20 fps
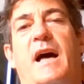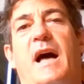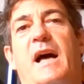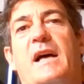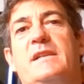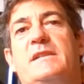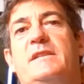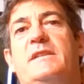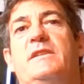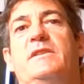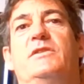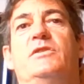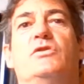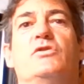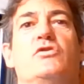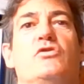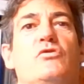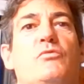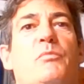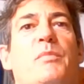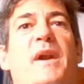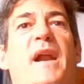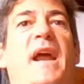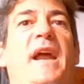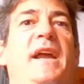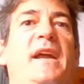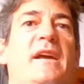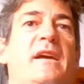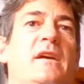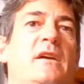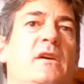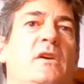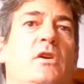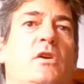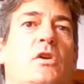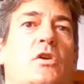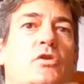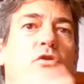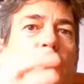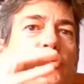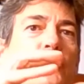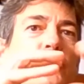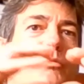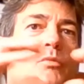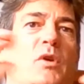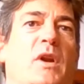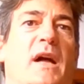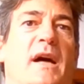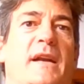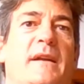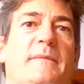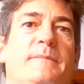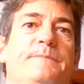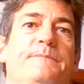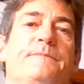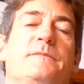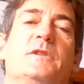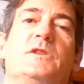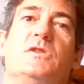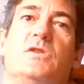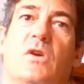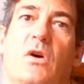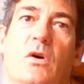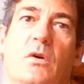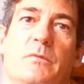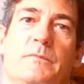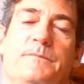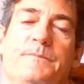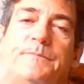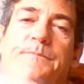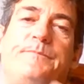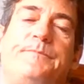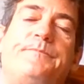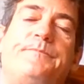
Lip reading: as it used to break tubular. So